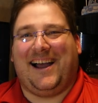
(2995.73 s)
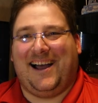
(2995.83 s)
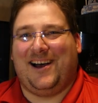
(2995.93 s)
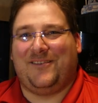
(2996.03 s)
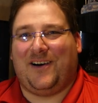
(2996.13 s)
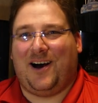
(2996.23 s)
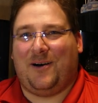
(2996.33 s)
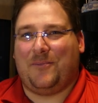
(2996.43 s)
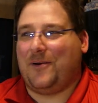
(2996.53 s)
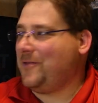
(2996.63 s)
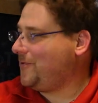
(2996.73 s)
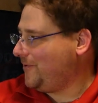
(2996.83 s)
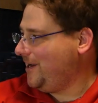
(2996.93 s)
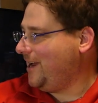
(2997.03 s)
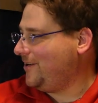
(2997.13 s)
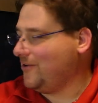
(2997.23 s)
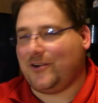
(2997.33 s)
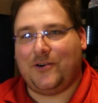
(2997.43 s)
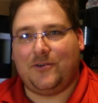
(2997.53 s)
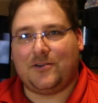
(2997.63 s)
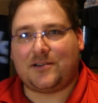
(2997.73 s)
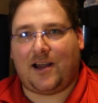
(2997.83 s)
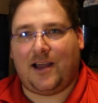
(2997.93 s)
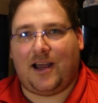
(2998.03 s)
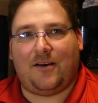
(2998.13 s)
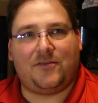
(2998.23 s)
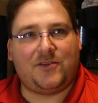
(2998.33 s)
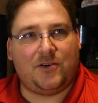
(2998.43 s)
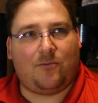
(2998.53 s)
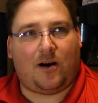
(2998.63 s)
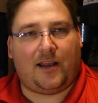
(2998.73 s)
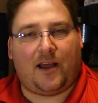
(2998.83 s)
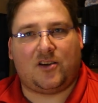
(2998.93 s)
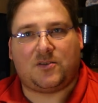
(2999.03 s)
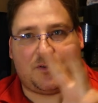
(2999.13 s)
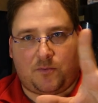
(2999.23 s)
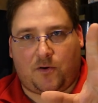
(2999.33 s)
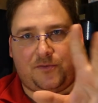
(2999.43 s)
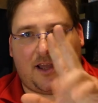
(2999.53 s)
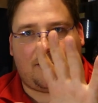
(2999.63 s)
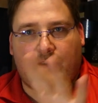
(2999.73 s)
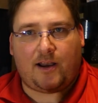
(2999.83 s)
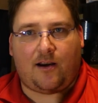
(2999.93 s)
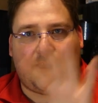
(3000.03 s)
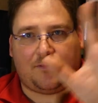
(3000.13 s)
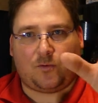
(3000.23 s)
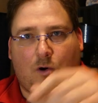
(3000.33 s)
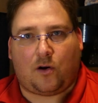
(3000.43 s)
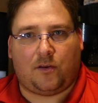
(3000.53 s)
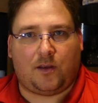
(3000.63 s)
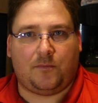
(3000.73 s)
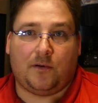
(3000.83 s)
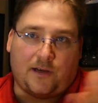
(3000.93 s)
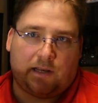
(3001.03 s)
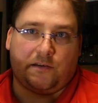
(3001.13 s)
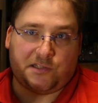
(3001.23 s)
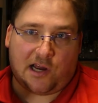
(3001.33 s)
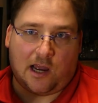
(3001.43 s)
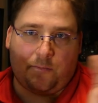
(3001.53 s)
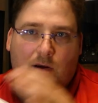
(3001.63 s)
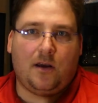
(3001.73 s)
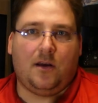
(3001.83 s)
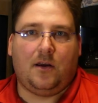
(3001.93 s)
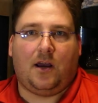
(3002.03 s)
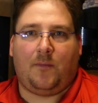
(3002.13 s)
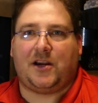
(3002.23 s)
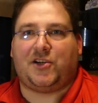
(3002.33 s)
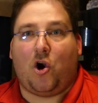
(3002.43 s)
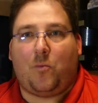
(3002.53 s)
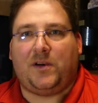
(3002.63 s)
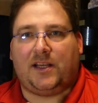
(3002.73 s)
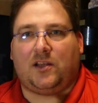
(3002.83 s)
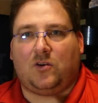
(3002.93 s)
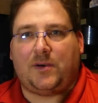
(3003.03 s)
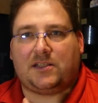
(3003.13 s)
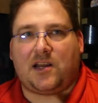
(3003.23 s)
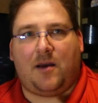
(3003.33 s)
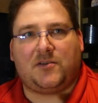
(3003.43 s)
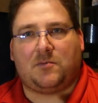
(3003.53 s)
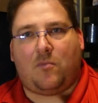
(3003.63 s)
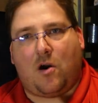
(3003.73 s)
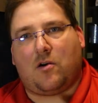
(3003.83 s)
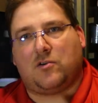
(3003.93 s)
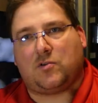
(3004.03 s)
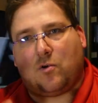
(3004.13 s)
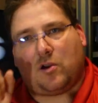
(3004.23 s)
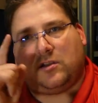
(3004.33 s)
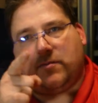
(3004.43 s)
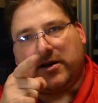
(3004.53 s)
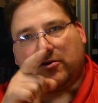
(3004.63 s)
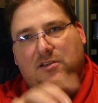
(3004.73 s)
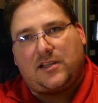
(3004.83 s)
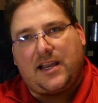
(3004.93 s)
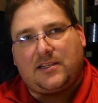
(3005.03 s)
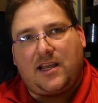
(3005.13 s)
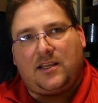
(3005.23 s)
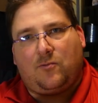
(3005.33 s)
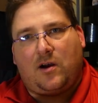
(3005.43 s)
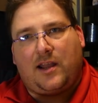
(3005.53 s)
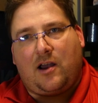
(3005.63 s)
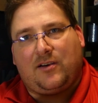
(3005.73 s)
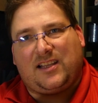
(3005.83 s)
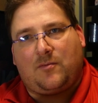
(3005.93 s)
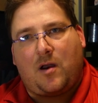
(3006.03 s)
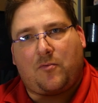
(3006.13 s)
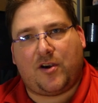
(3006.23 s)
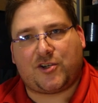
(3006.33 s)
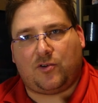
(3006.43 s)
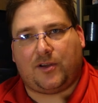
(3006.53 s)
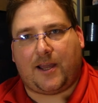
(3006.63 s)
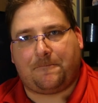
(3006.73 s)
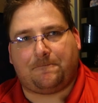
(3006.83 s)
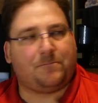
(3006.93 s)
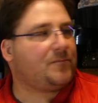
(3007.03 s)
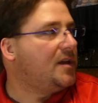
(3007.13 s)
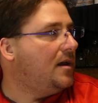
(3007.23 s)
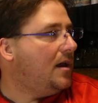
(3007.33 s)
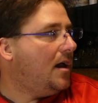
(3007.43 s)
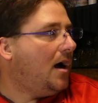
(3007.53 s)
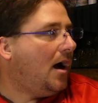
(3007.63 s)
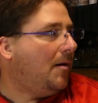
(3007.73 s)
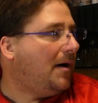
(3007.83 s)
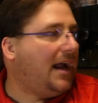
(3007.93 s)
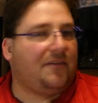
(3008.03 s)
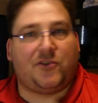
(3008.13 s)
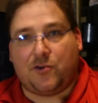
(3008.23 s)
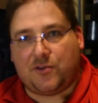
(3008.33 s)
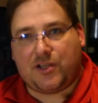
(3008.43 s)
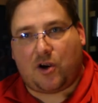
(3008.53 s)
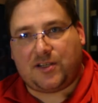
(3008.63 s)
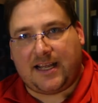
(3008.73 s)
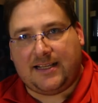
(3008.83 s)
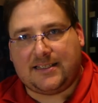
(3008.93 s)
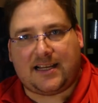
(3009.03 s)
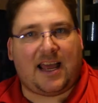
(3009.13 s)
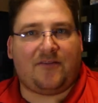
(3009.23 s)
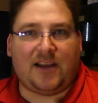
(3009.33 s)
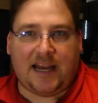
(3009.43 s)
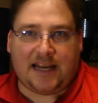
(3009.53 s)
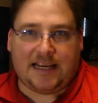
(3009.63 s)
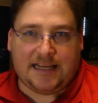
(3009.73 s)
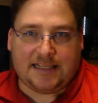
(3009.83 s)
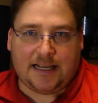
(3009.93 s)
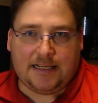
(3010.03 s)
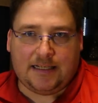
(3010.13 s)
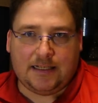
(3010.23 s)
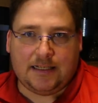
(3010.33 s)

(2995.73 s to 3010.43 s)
I have um, three Ender 2s. I have two Wanhaos, but they're both down right now. I work on them, again, time. I'm actually hoping to get a little bit of time tomorrow to work on the Maker Select and the Wanhao, get them operational again. Um, I have two CR10s and I have an ANET E10.